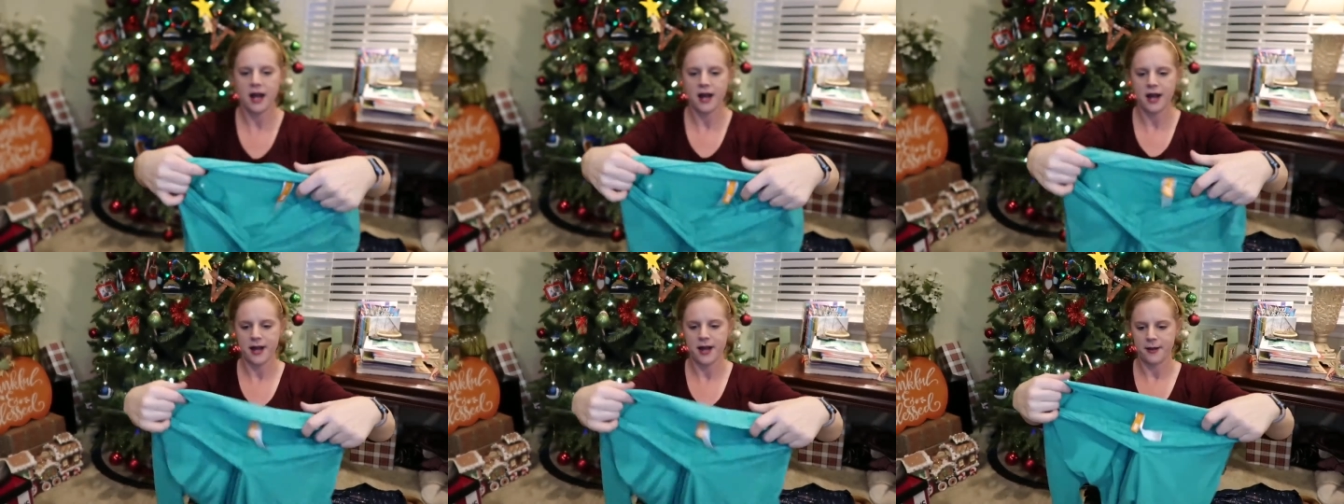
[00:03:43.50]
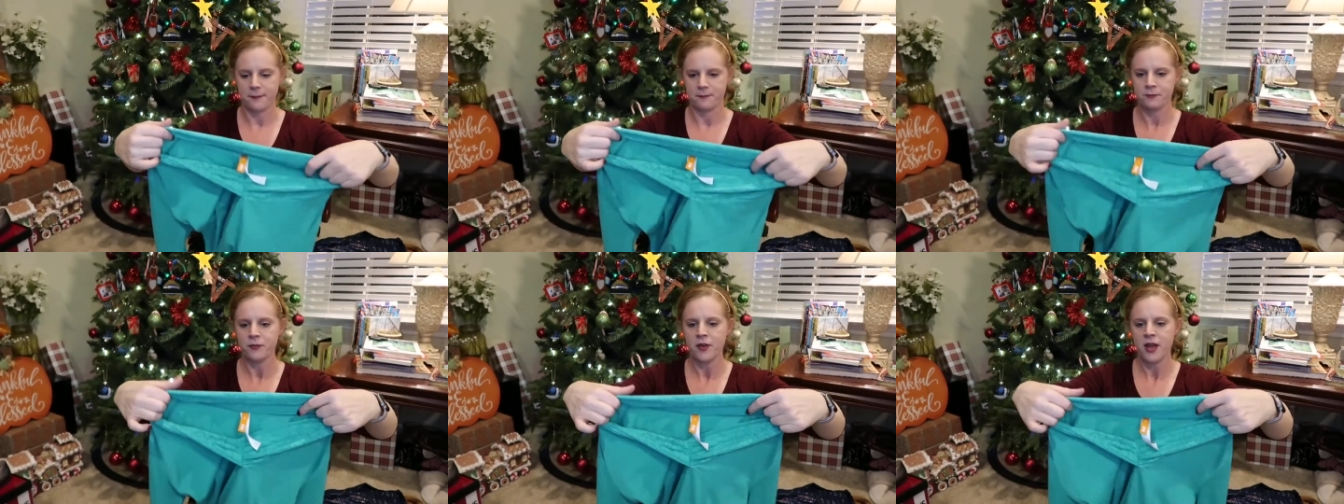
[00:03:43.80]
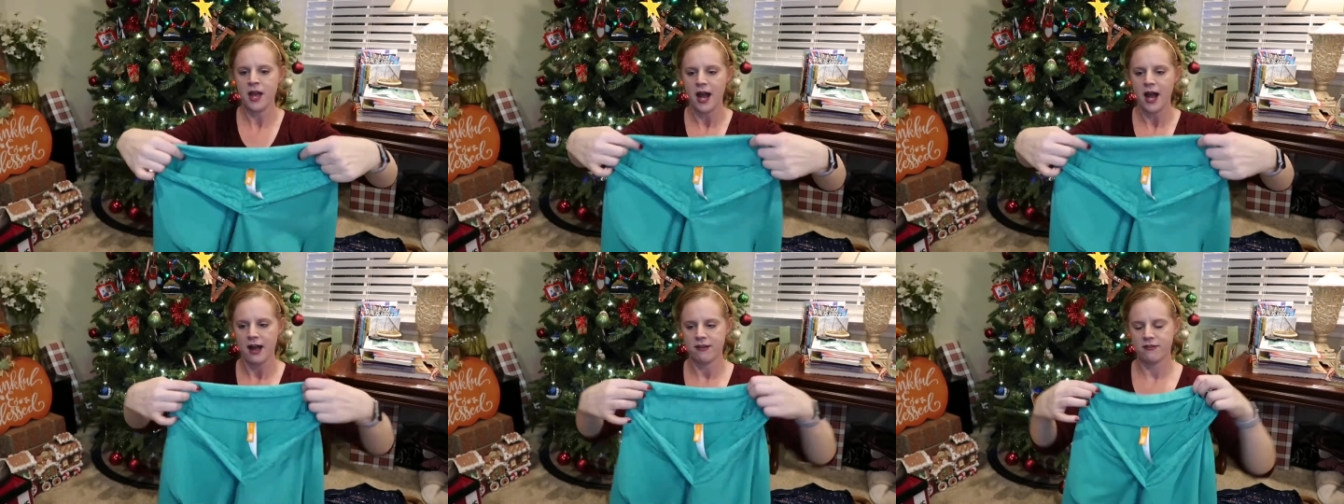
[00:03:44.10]
I've
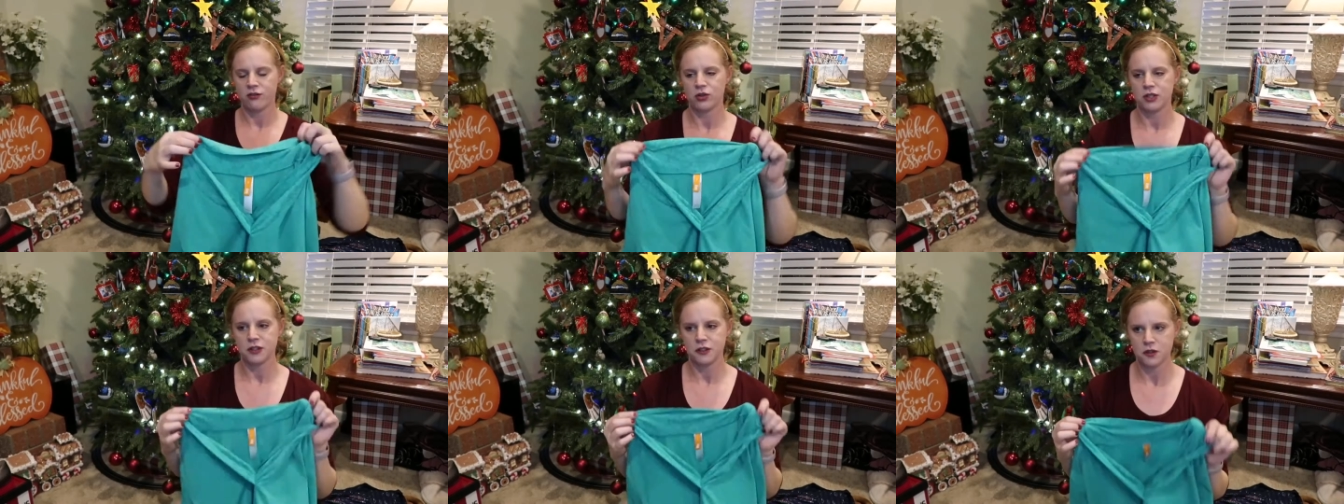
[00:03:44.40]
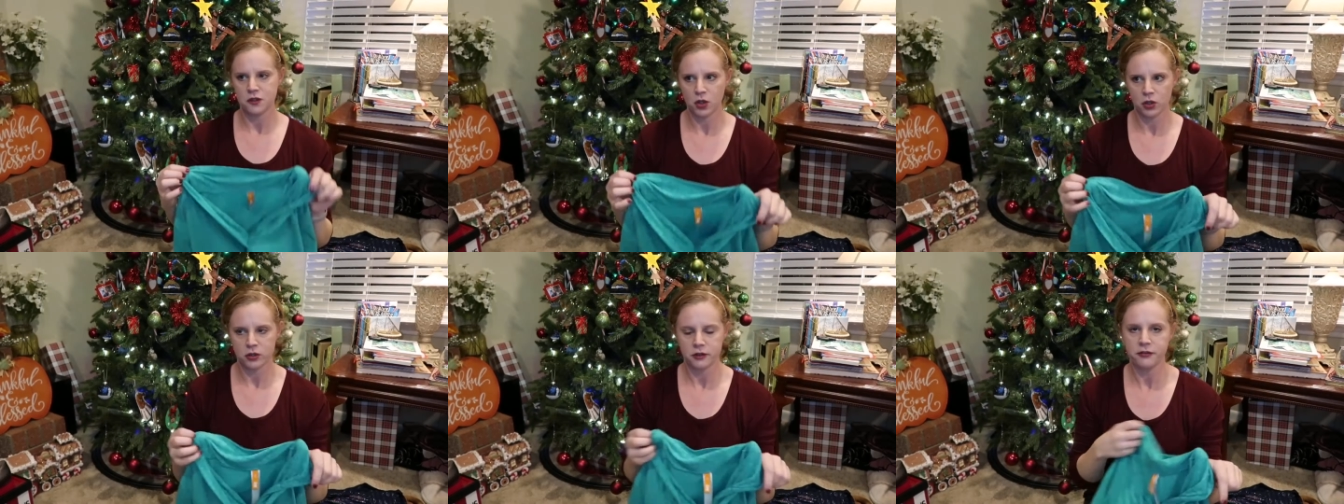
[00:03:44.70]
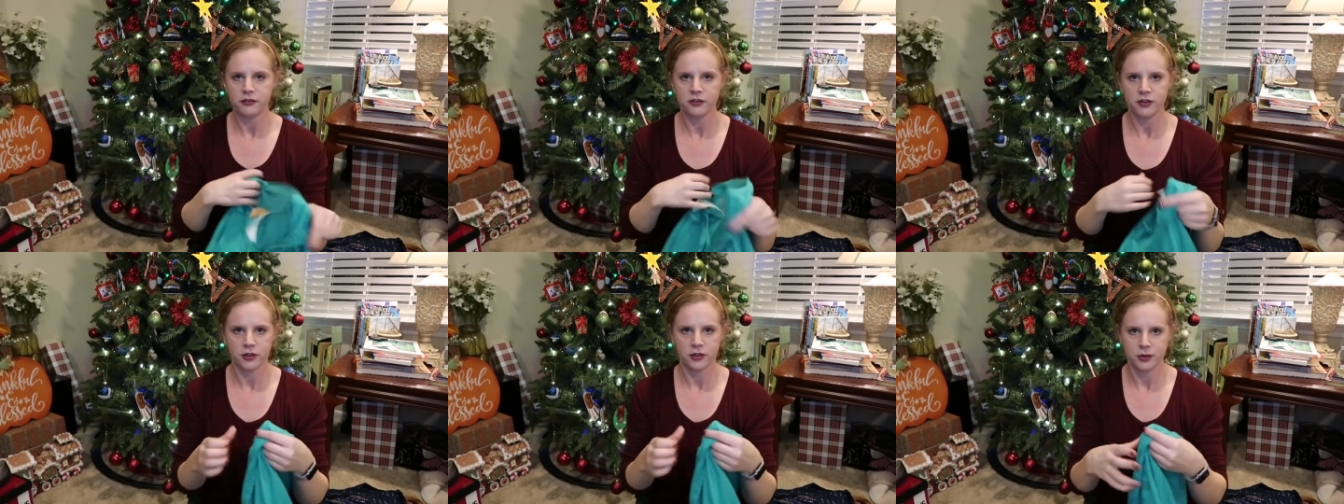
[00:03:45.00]
only sold a
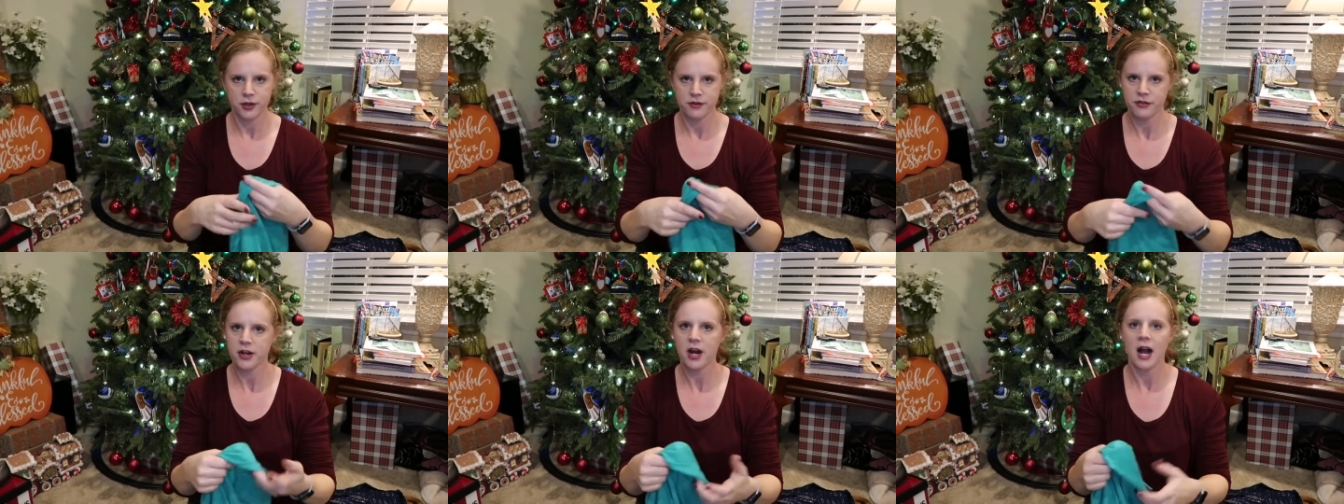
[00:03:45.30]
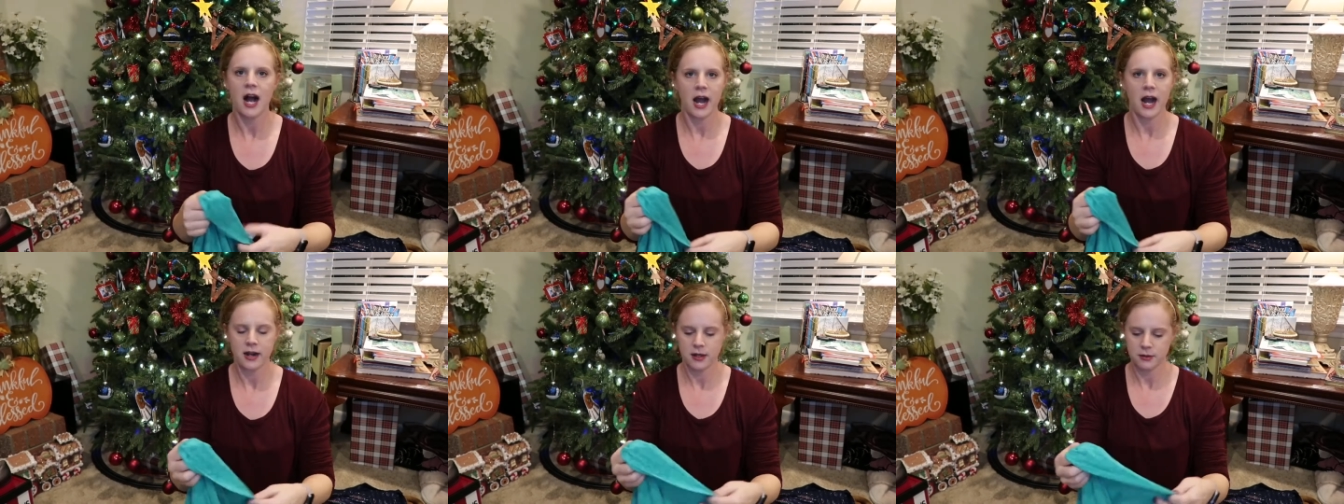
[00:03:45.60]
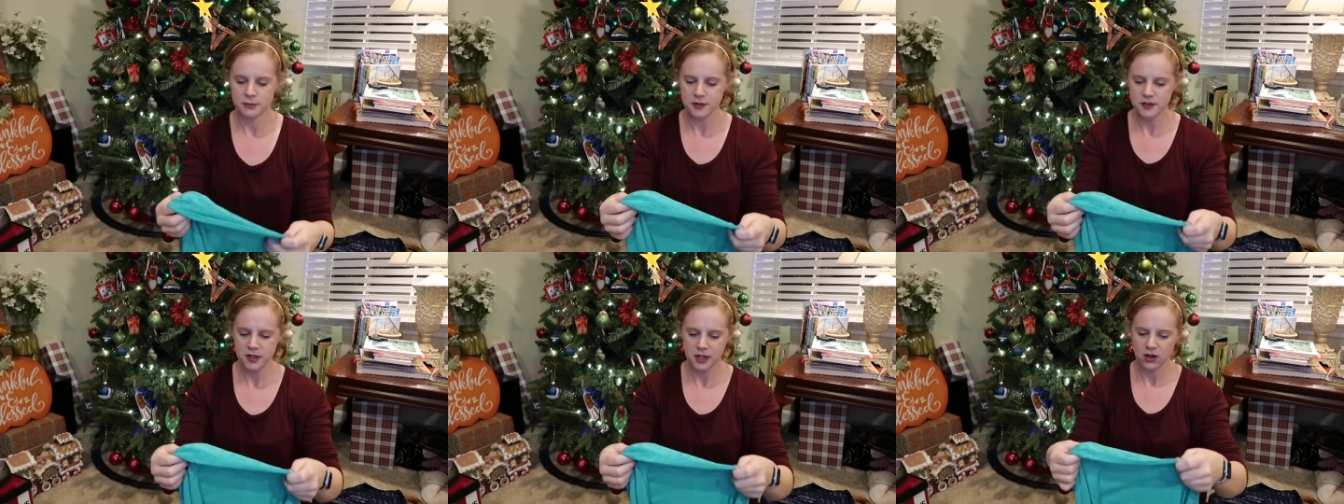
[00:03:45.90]
few of their
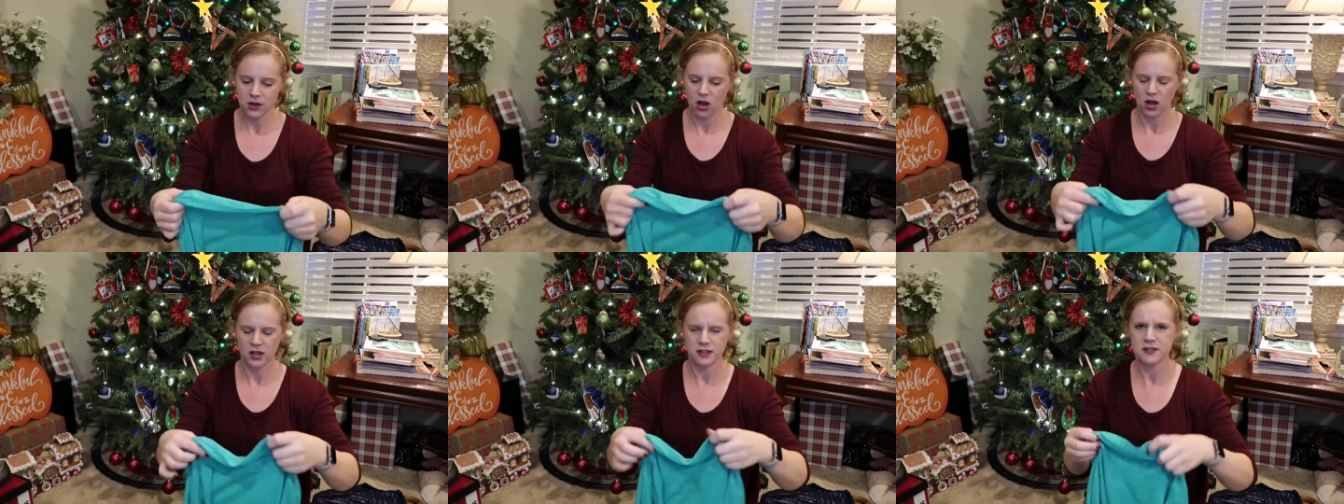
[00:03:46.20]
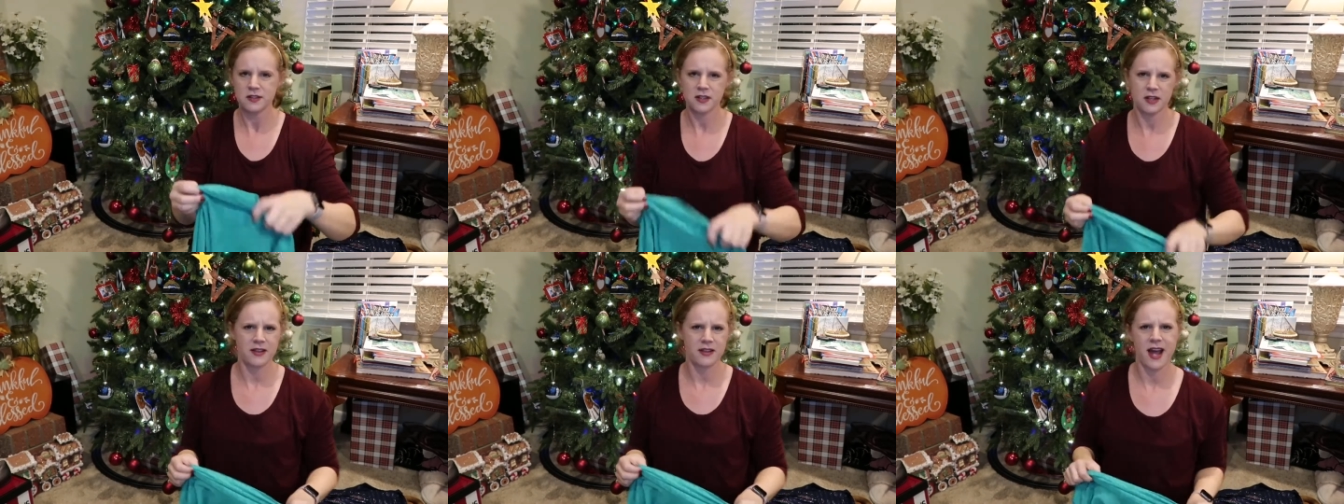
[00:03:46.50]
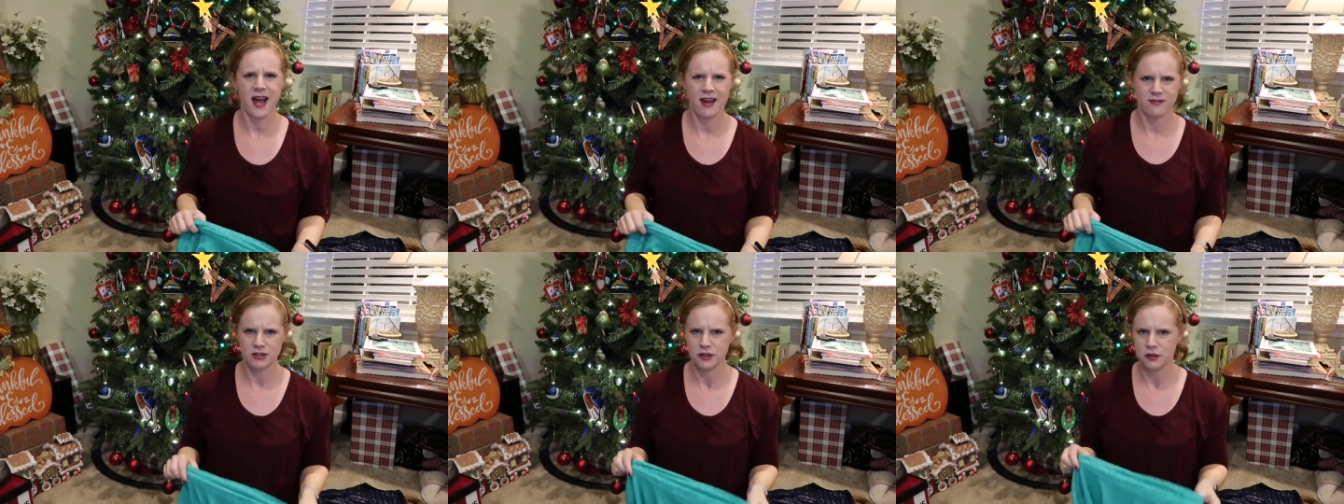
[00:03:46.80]
items, and honestly, they
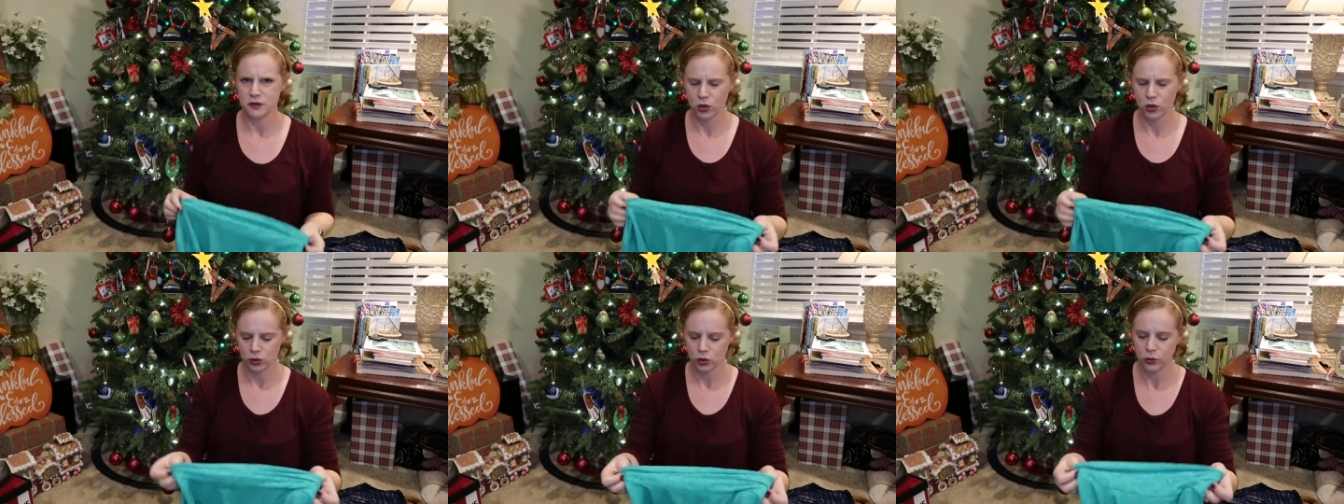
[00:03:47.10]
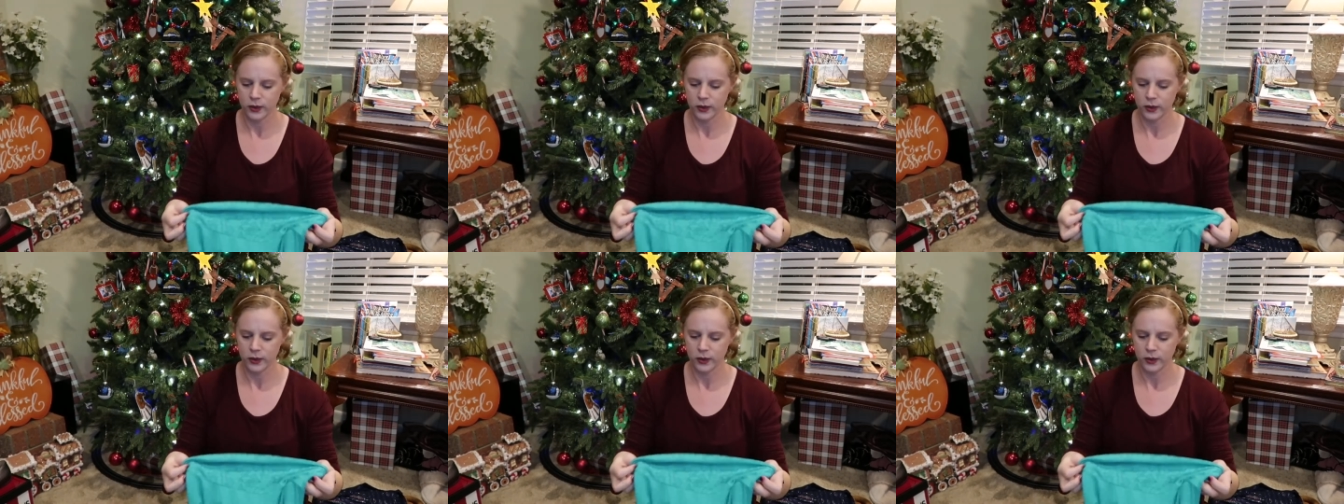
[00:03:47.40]
haven't sold